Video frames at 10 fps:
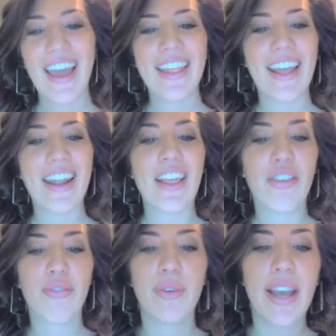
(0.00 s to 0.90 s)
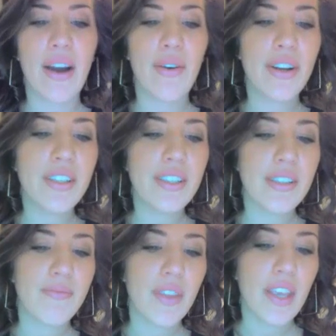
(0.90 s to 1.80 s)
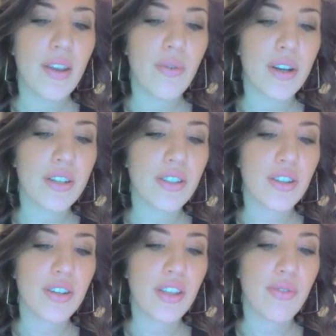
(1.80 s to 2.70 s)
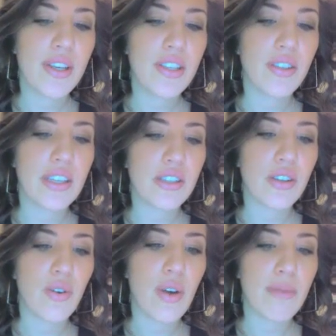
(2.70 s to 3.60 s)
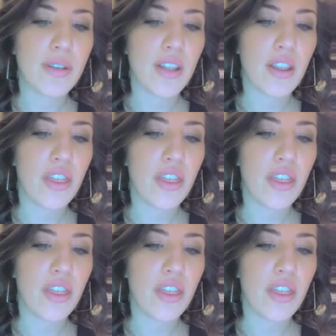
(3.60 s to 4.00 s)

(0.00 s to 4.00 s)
And then at 3 hours, it works 33, so let's go up to the